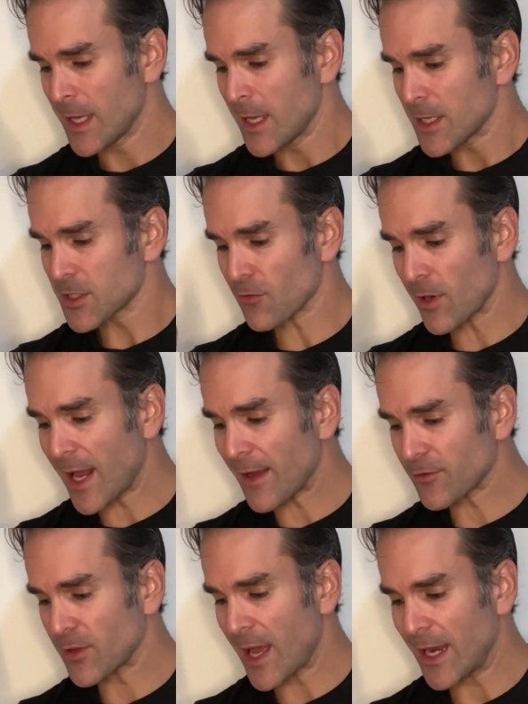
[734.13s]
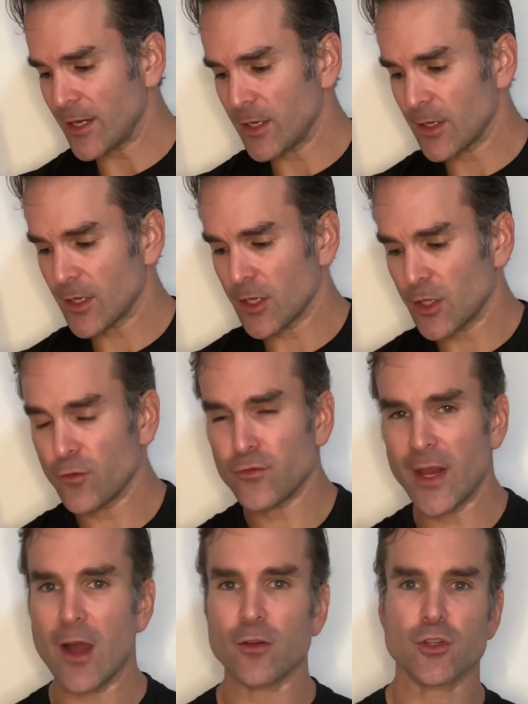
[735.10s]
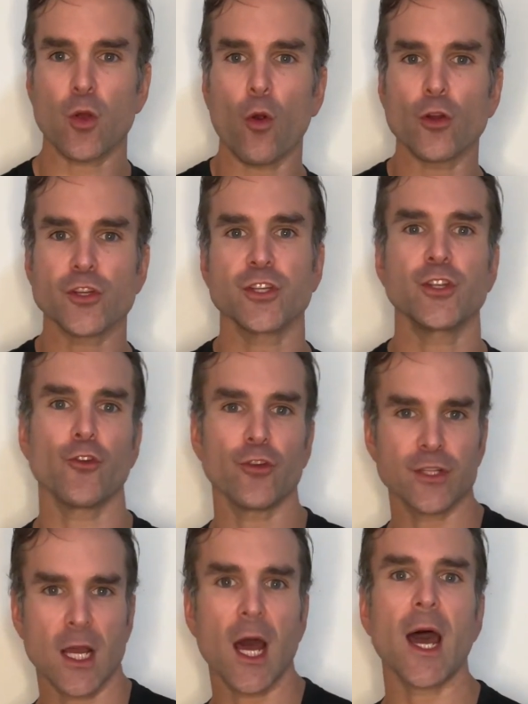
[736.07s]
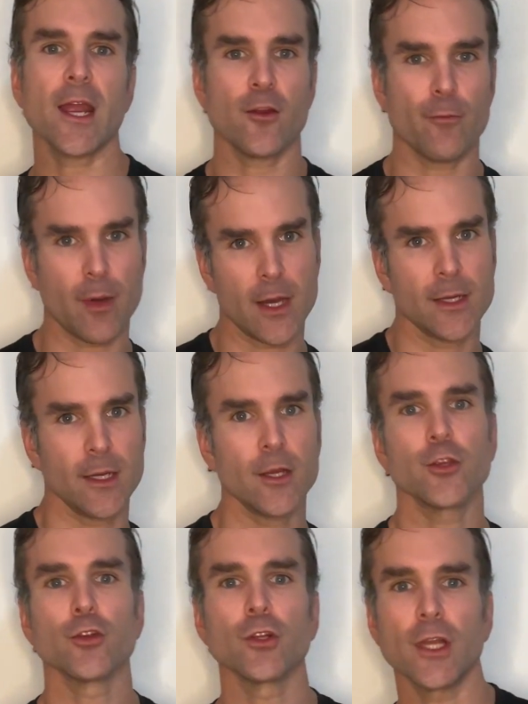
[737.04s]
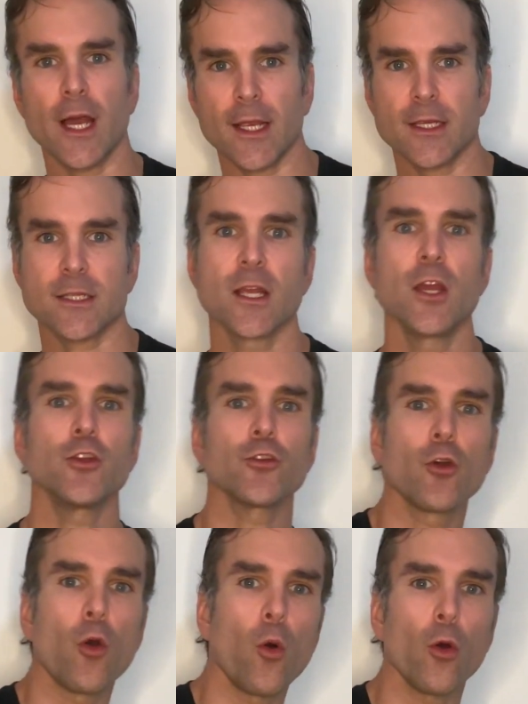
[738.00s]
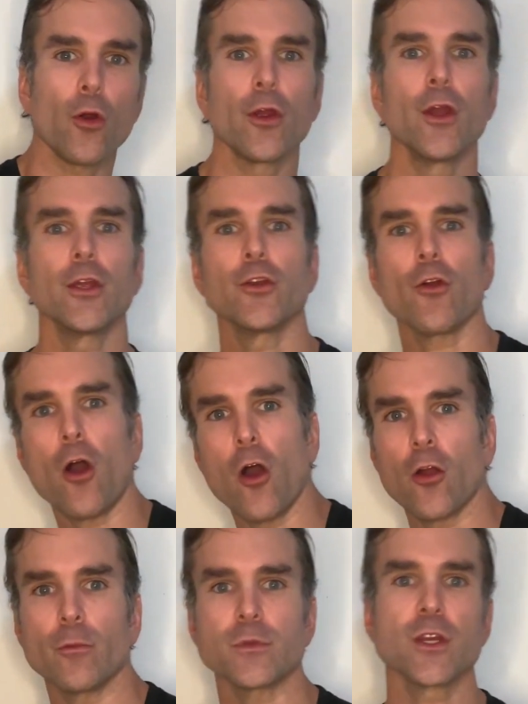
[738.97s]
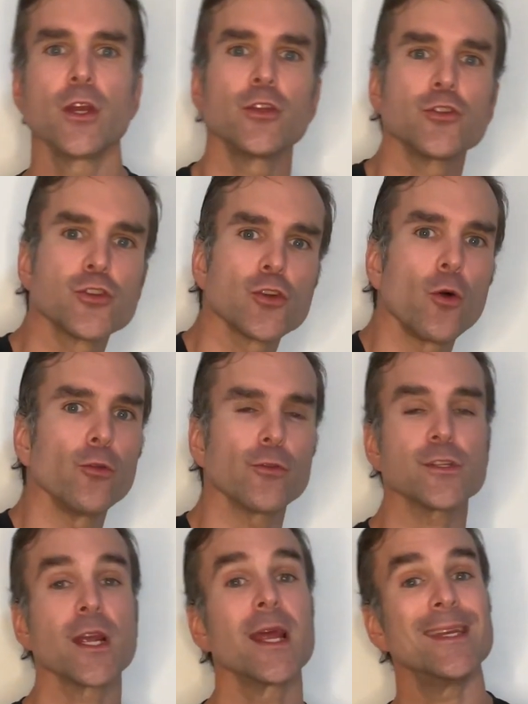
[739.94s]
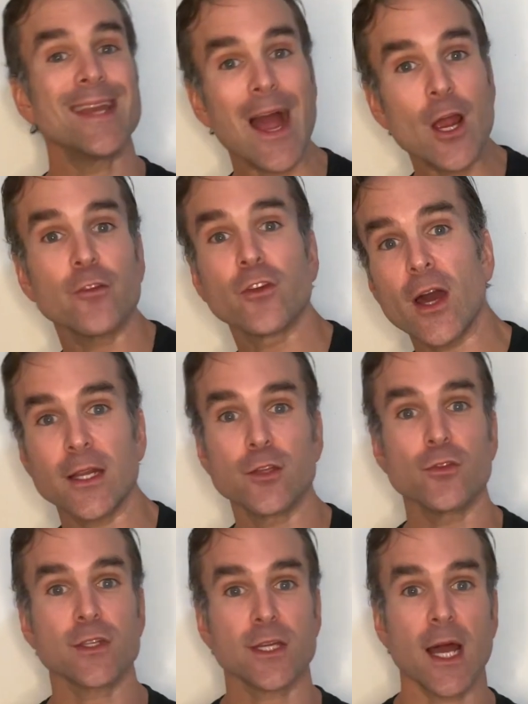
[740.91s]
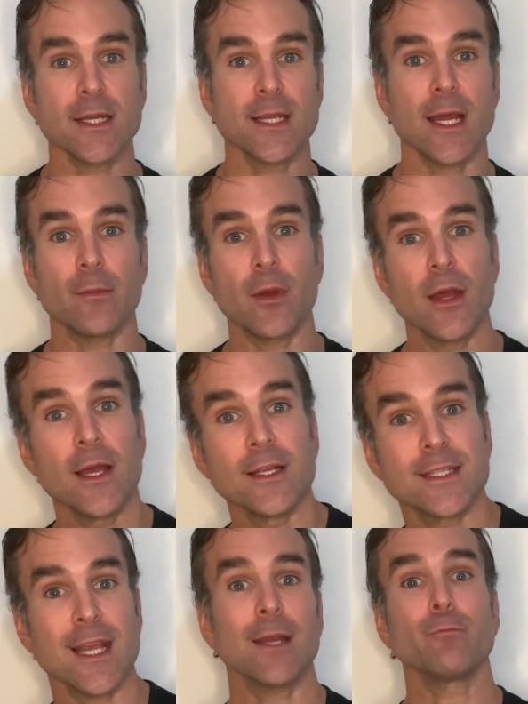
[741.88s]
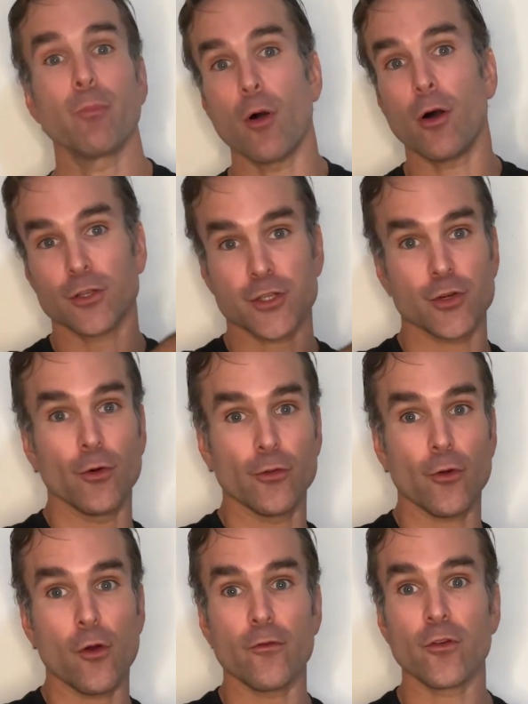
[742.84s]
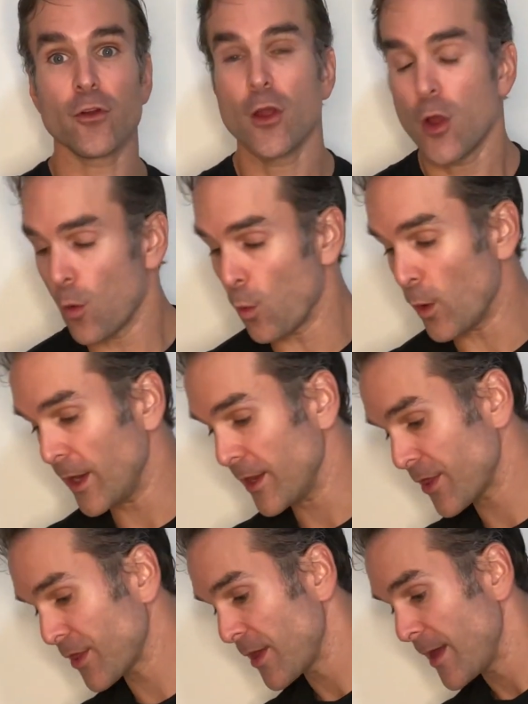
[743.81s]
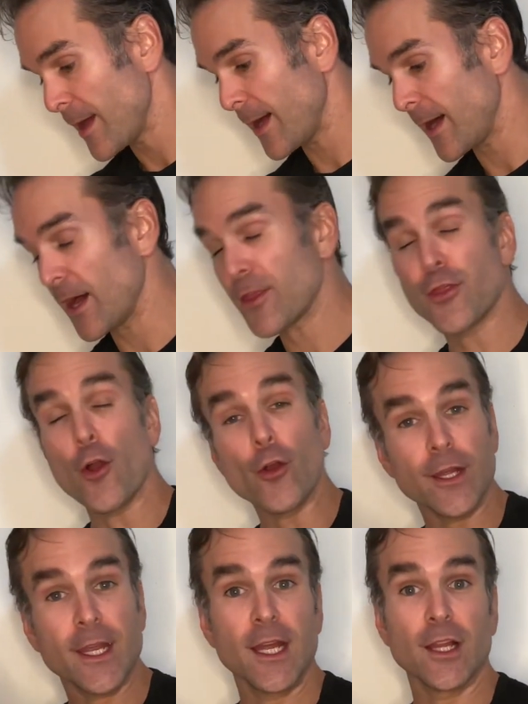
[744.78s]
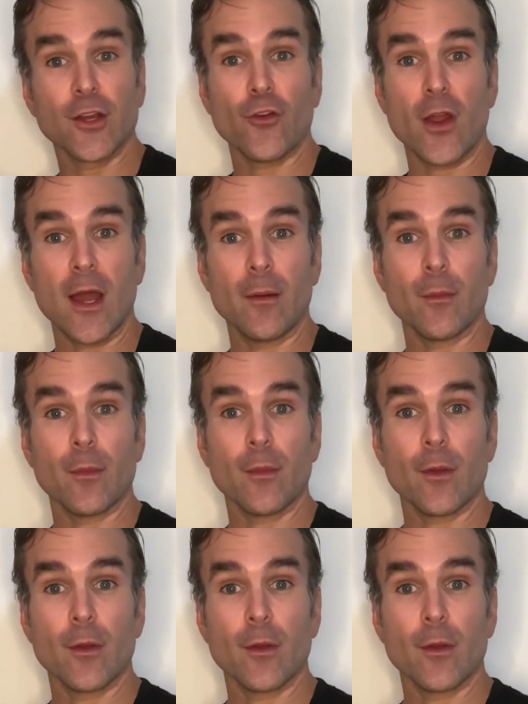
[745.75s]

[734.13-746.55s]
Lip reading: So right after that, you've now torched your entire body, your legs, your core, your arms, your shoulders. Now you've got to do this goddamn dead ball shoulder over with a 30-kilogram